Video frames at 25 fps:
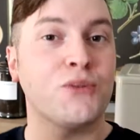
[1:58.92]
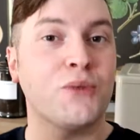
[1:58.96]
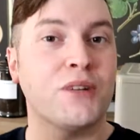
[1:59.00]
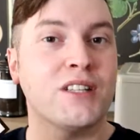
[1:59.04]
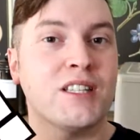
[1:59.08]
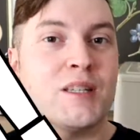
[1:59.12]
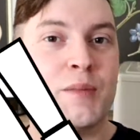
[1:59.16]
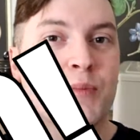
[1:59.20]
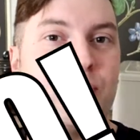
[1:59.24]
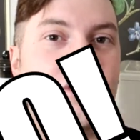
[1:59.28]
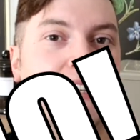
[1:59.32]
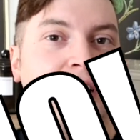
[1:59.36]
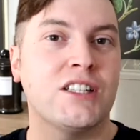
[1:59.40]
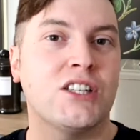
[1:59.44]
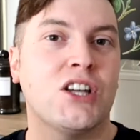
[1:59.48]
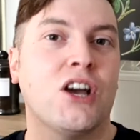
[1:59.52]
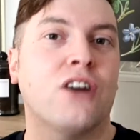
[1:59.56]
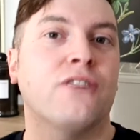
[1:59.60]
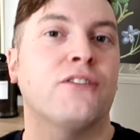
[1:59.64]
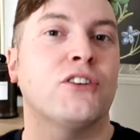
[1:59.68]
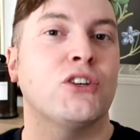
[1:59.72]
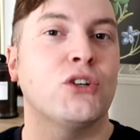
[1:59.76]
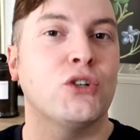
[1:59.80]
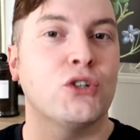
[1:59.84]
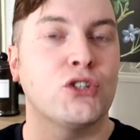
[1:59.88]
want to print
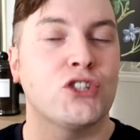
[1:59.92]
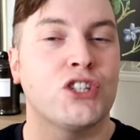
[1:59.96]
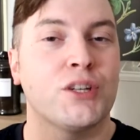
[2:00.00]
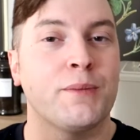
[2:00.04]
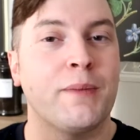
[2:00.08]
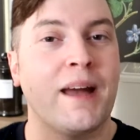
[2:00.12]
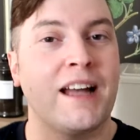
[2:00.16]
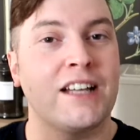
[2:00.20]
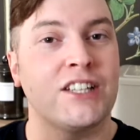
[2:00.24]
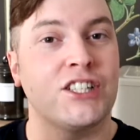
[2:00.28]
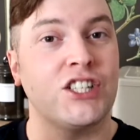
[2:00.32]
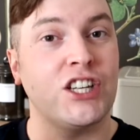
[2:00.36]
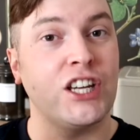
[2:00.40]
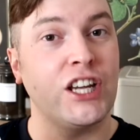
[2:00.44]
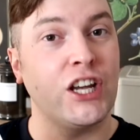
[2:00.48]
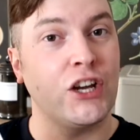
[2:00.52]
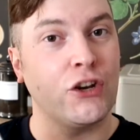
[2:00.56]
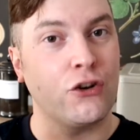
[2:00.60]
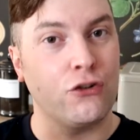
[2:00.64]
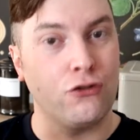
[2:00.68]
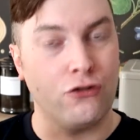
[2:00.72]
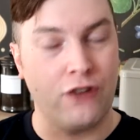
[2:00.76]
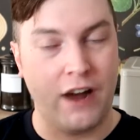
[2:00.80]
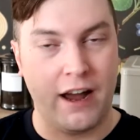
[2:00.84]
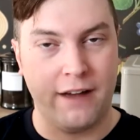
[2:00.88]
off your
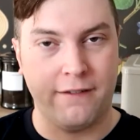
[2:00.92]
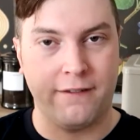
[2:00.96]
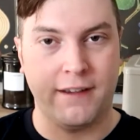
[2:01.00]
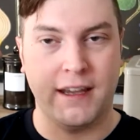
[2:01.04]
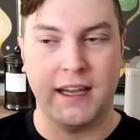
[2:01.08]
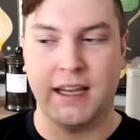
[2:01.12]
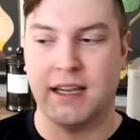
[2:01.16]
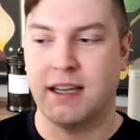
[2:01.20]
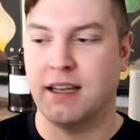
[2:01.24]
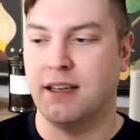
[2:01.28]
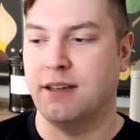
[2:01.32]
Jumanji graphic.